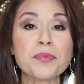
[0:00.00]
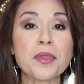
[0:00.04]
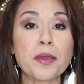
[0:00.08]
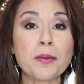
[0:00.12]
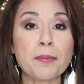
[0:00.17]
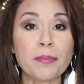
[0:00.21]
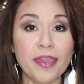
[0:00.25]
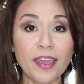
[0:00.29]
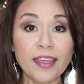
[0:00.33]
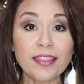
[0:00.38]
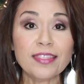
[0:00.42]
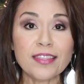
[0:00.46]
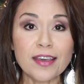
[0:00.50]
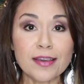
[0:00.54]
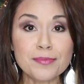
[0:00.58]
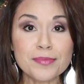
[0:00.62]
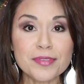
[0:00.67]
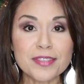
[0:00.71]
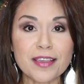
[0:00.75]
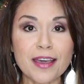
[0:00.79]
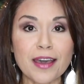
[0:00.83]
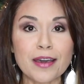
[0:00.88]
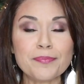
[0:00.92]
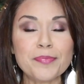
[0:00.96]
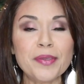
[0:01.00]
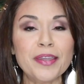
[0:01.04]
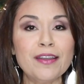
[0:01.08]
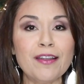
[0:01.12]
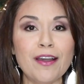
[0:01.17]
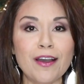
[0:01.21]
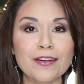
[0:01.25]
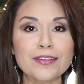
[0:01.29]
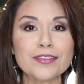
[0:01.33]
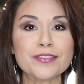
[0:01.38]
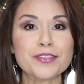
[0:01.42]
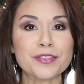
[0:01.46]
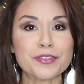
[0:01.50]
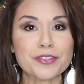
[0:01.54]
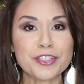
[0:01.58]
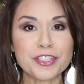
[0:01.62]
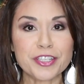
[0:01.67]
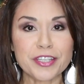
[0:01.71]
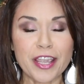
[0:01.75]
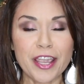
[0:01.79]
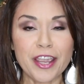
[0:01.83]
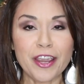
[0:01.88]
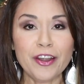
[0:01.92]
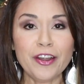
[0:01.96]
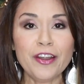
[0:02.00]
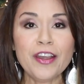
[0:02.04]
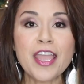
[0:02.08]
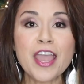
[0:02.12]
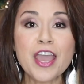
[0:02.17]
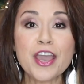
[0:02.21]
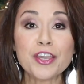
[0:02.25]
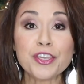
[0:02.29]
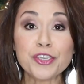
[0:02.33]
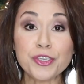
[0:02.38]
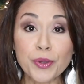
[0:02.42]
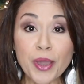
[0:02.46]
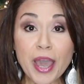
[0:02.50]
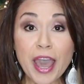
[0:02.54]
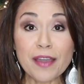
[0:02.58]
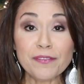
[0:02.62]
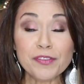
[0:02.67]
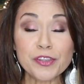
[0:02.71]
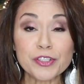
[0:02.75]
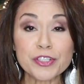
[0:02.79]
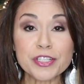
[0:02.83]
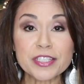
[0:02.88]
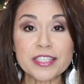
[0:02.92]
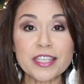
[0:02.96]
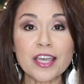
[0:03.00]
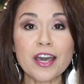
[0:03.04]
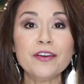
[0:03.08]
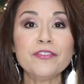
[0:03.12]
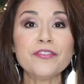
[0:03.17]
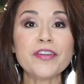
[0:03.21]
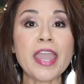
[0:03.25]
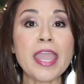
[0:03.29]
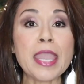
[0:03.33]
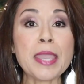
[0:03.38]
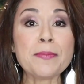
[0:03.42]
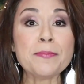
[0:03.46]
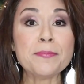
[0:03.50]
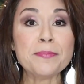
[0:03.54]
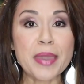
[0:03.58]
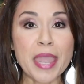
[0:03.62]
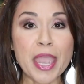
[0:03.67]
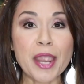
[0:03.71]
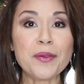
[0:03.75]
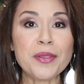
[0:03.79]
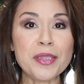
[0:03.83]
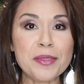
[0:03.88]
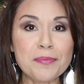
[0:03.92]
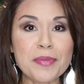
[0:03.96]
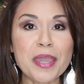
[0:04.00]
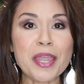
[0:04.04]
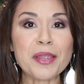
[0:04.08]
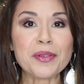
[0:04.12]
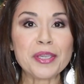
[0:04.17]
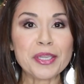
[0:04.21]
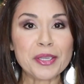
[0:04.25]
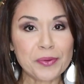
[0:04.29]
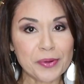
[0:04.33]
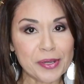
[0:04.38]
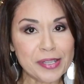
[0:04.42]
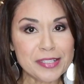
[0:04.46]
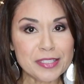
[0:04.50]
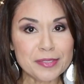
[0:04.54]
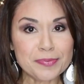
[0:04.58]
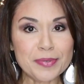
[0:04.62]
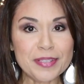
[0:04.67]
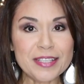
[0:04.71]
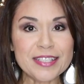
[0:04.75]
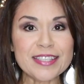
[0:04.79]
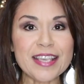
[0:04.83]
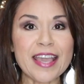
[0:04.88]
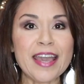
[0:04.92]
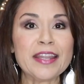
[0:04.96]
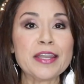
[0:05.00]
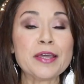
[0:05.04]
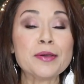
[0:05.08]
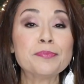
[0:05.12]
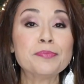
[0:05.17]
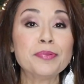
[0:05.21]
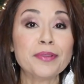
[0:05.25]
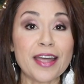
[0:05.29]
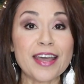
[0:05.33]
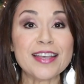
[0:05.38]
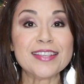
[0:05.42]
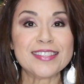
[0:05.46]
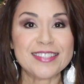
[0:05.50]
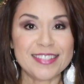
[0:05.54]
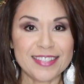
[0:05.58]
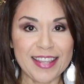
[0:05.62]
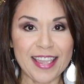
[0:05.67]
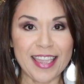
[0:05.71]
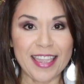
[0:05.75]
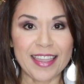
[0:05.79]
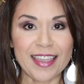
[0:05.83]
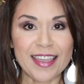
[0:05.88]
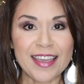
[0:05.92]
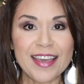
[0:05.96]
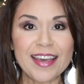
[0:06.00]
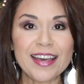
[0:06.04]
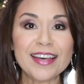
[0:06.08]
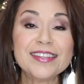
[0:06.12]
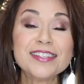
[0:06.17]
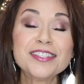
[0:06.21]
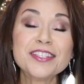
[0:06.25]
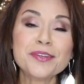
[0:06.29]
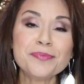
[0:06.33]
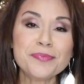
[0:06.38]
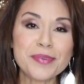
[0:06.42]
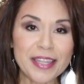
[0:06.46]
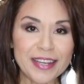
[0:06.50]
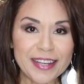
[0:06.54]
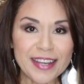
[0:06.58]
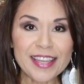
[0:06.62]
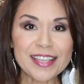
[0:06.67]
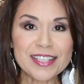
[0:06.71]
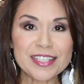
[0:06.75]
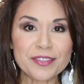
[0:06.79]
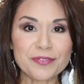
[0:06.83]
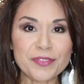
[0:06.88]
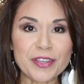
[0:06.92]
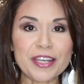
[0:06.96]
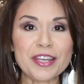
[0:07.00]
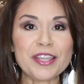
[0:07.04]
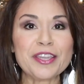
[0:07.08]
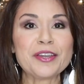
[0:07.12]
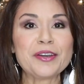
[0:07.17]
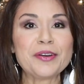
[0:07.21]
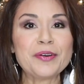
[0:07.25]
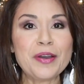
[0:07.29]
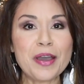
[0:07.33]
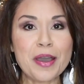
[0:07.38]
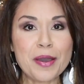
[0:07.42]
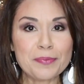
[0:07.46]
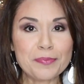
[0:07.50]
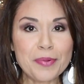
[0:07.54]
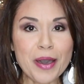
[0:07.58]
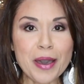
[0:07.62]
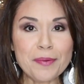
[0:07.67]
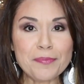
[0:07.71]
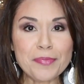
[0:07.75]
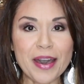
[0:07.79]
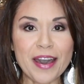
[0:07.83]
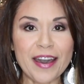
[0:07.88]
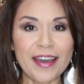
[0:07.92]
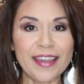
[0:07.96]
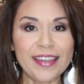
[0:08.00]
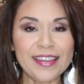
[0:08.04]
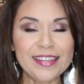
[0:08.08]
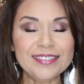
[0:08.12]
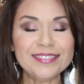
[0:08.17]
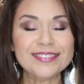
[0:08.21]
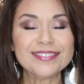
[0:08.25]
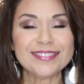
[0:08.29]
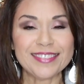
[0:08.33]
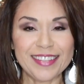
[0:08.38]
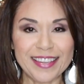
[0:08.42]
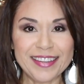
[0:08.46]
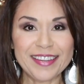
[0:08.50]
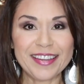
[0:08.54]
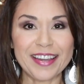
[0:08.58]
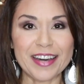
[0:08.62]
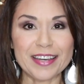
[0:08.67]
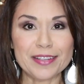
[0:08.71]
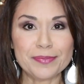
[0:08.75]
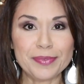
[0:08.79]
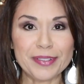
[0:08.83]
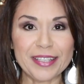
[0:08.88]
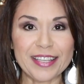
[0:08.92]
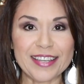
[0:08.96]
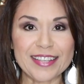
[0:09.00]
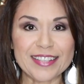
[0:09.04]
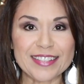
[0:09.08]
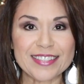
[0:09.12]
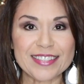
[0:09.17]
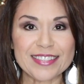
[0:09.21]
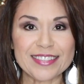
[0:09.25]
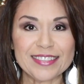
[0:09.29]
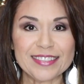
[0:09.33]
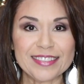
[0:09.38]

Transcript: me a big thumbs up and also share. You have yourself a Merry Merry Christmas and a blessed day. Until my next video, bye-bye and God bless.